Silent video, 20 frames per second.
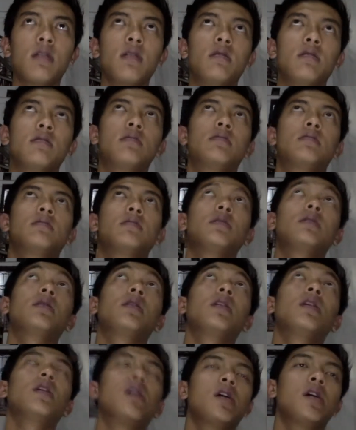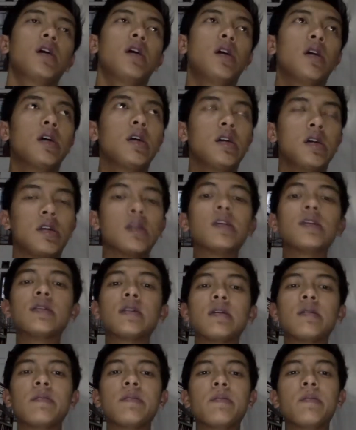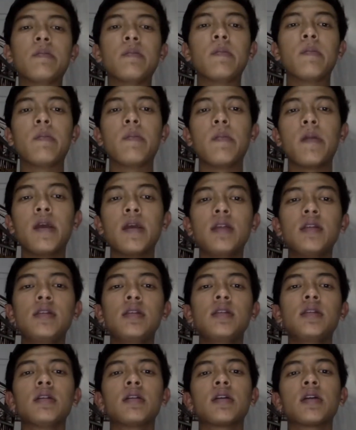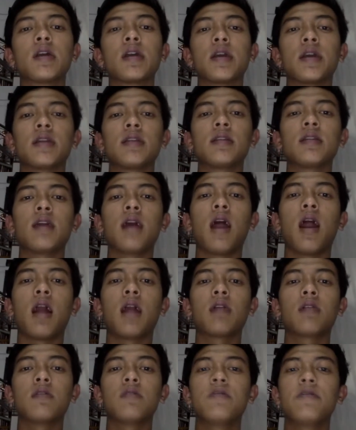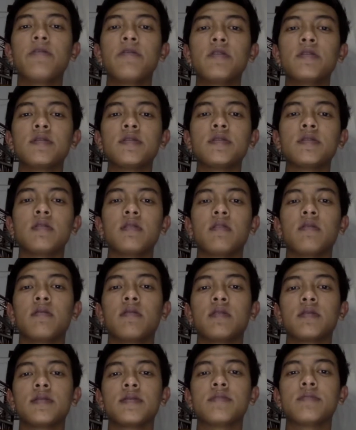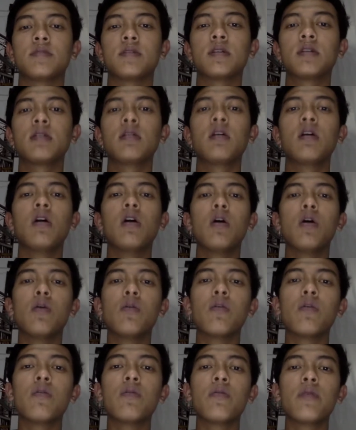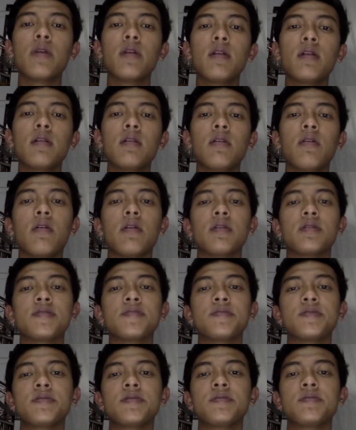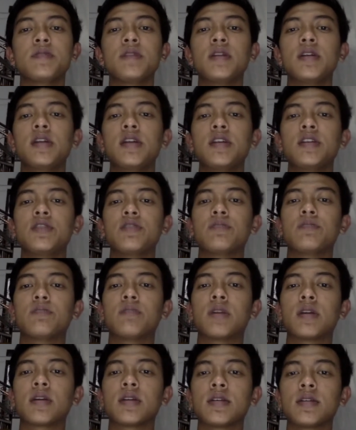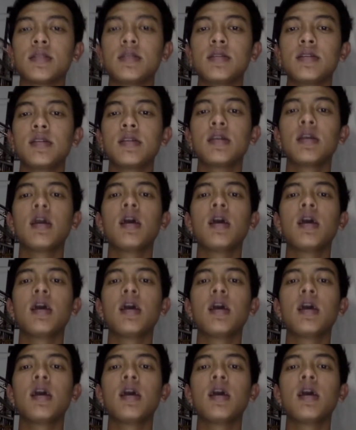The segment create are composed of customers who will respond similarly to marketing